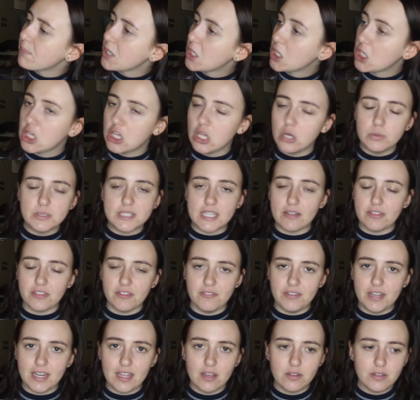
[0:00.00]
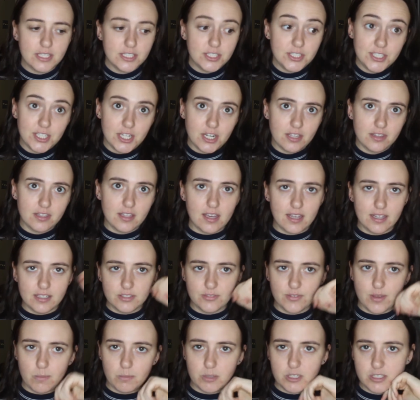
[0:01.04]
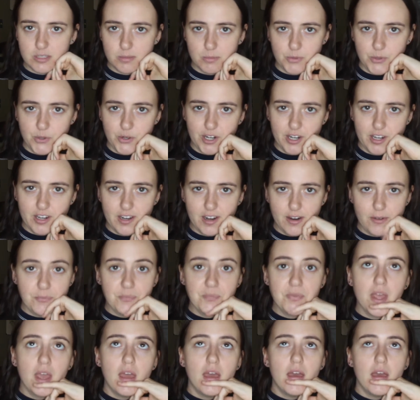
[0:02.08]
close out the video, let's shit on the Ace family some more, you know?